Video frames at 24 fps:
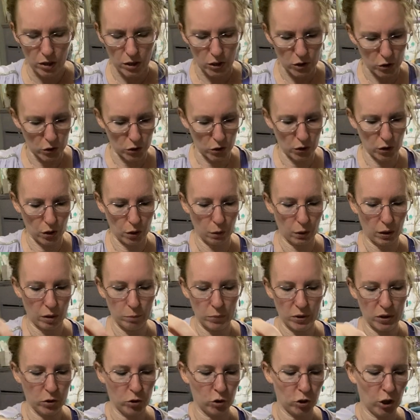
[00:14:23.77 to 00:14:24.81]
So I've
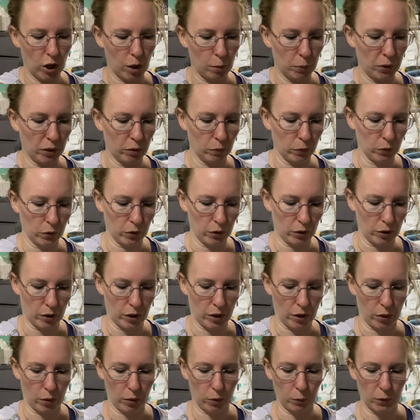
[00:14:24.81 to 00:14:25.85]
been shopping for a,
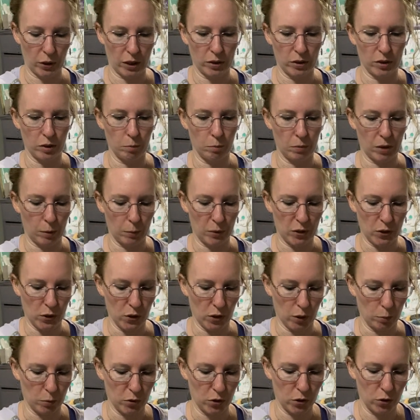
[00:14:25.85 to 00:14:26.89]
a, thread to maybe
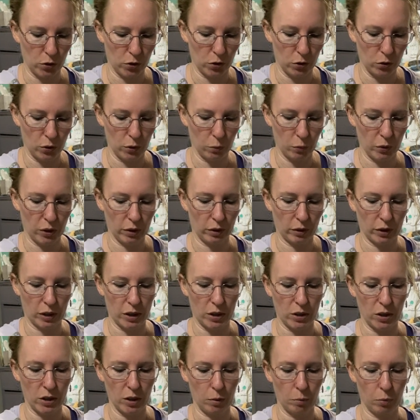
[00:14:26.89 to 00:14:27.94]
substitute it with. I
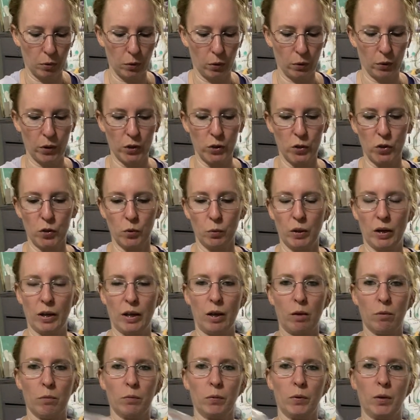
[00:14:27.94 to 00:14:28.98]
did pull this thread
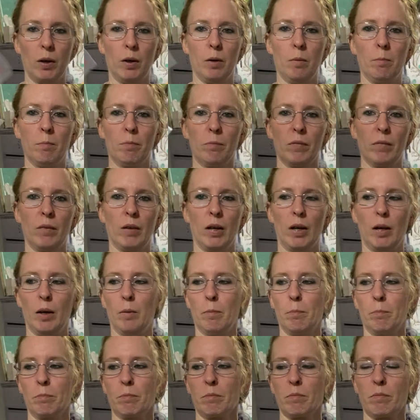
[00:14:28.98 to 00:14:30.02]
out from
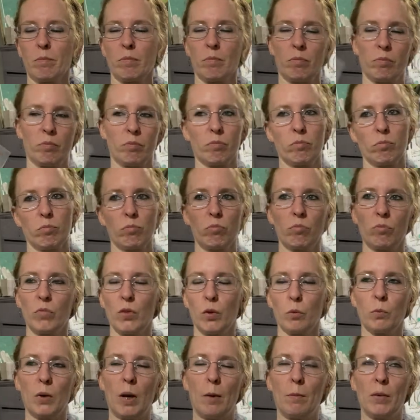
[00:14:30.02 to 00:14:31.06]
um, the
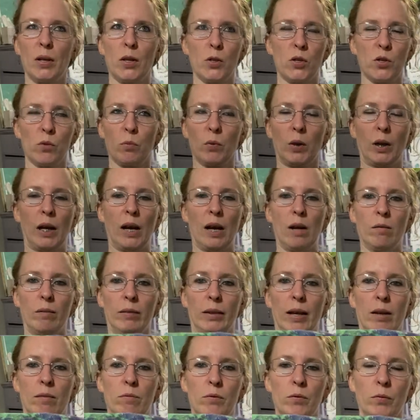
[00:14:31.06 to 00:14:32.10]
remnants of what I have
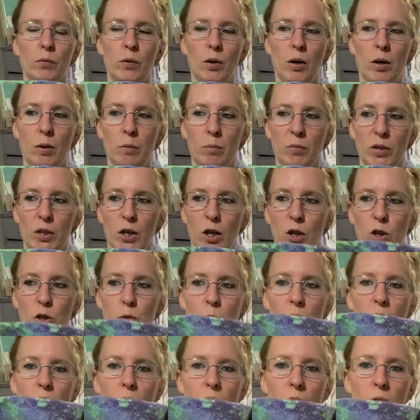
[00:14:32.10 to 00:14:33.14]
left from Taj
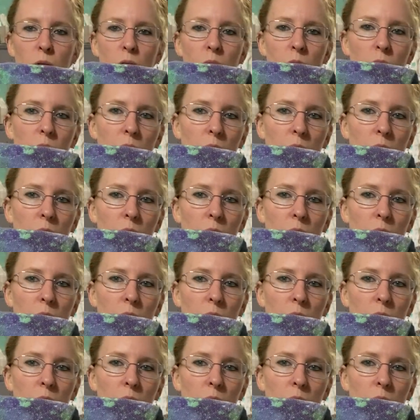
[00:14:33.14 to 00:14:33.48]
Mahal.